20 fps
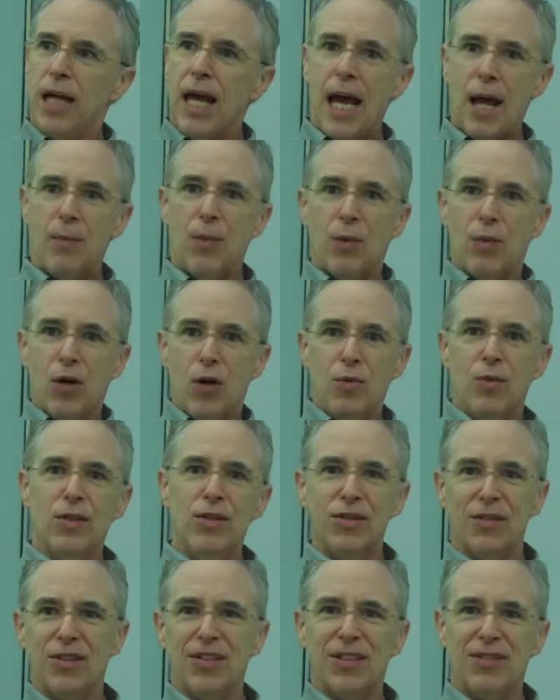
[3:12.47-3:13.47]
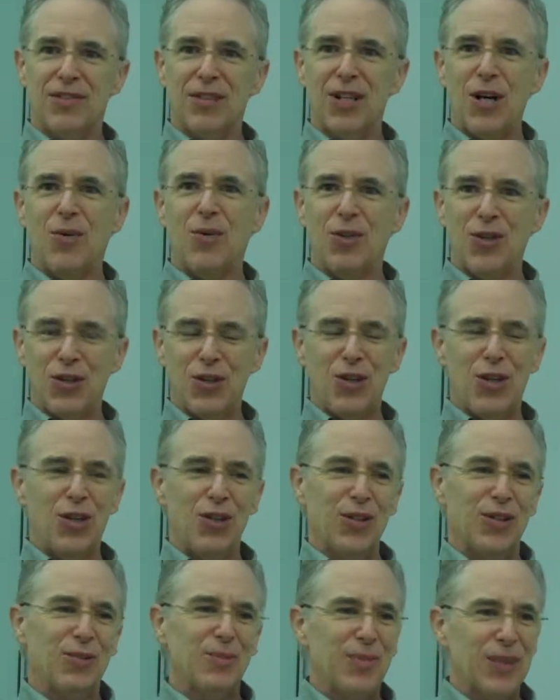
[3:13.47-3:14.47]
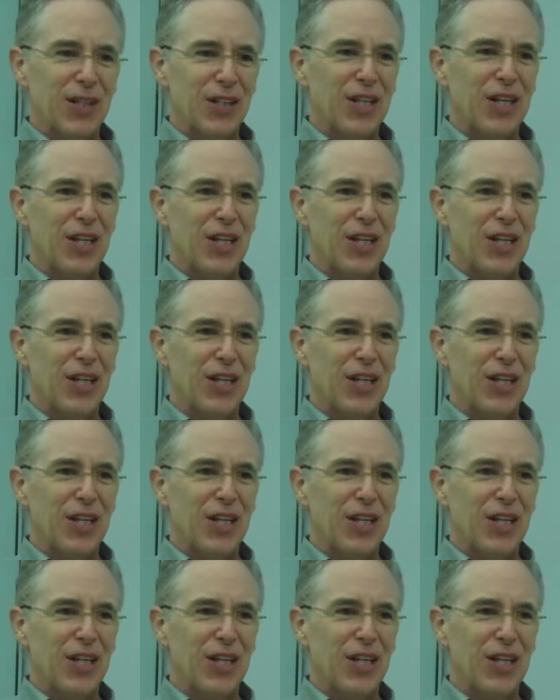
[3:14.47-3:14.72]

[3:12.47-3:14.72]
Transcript: happy moments, I forgot what you called it, but